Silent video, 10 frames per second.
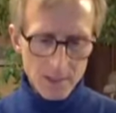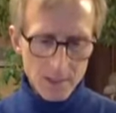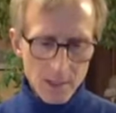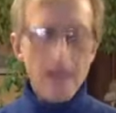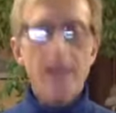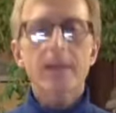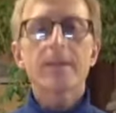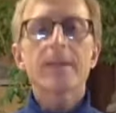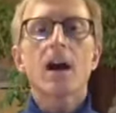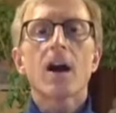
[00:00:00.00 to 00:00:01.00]
Head of
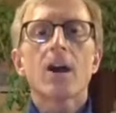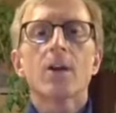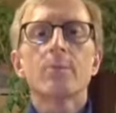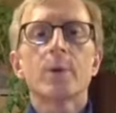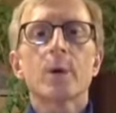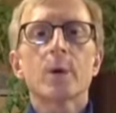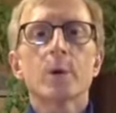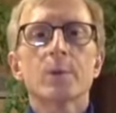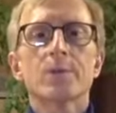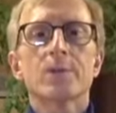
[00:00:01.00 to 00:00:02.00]
the arm
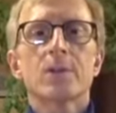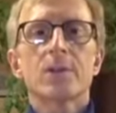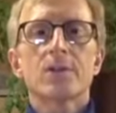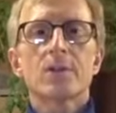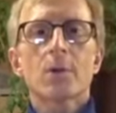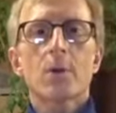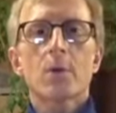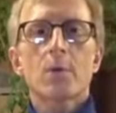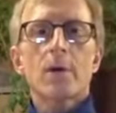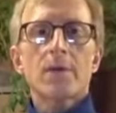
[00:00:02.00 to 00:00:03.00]
bones.
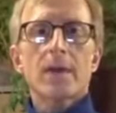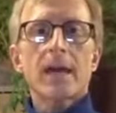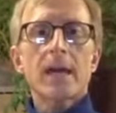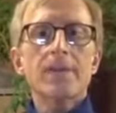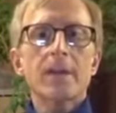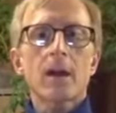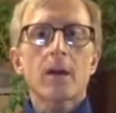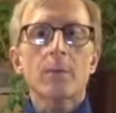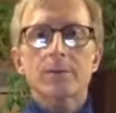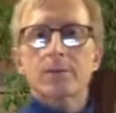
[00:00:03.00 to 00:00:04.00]
So the head of the
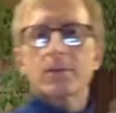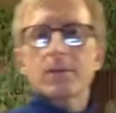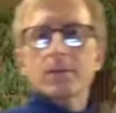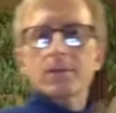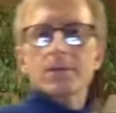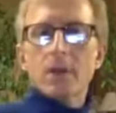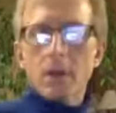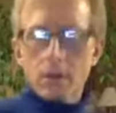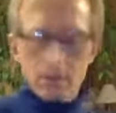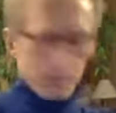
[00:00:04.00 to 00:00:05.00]
arm bone. So this is
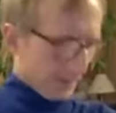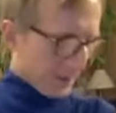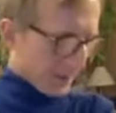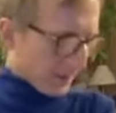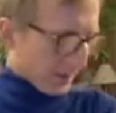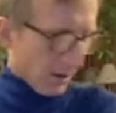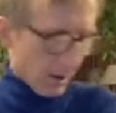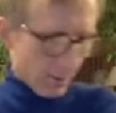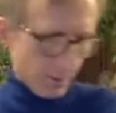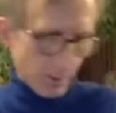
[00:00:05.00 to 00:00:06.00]
our
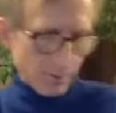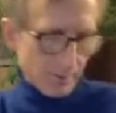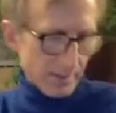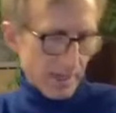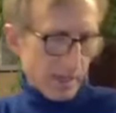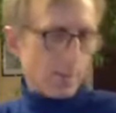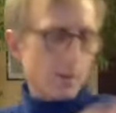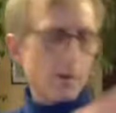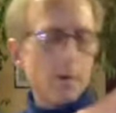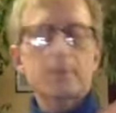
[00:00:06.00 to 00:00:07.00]
arm bone from the elbow
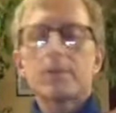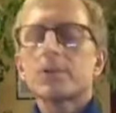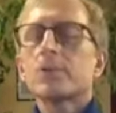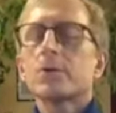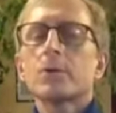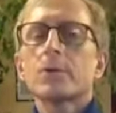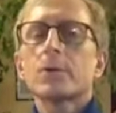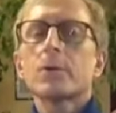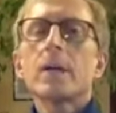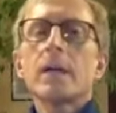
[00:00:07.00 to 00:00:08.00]
up to the
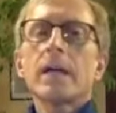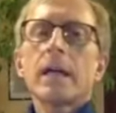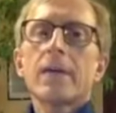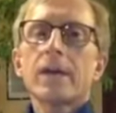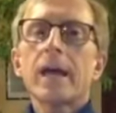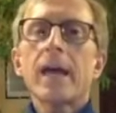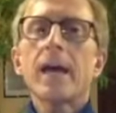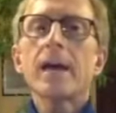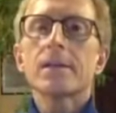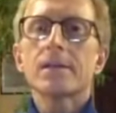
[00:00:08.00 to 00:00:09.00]
shoulder, and the
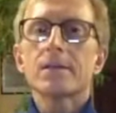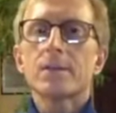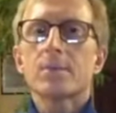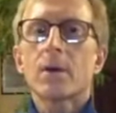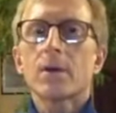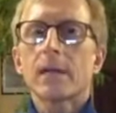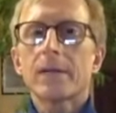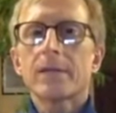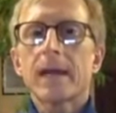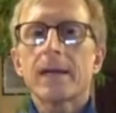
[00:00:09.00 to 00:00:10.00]
head is the part
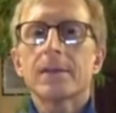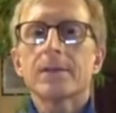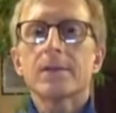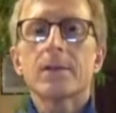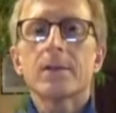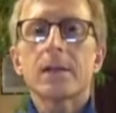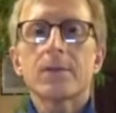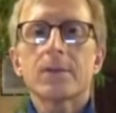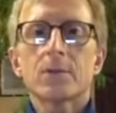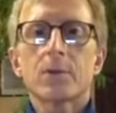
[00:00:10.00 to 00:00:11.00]
at the end here at
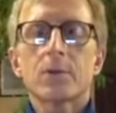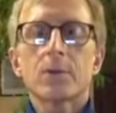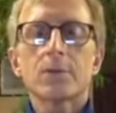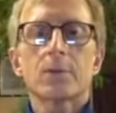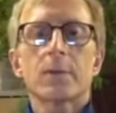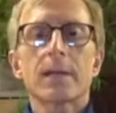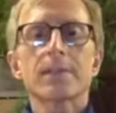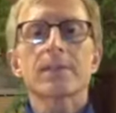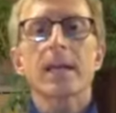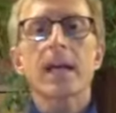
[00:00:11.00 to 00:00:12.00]
the shoulder. So when I
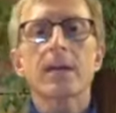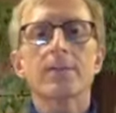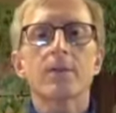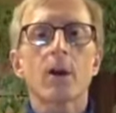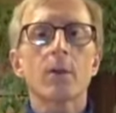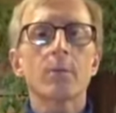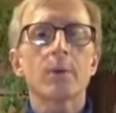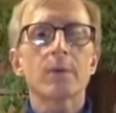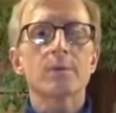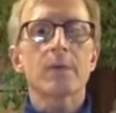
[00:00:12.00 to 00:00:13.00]
say head of your arm
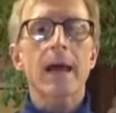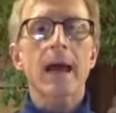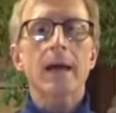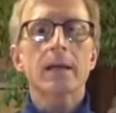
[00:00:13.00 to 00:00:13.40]
bones back,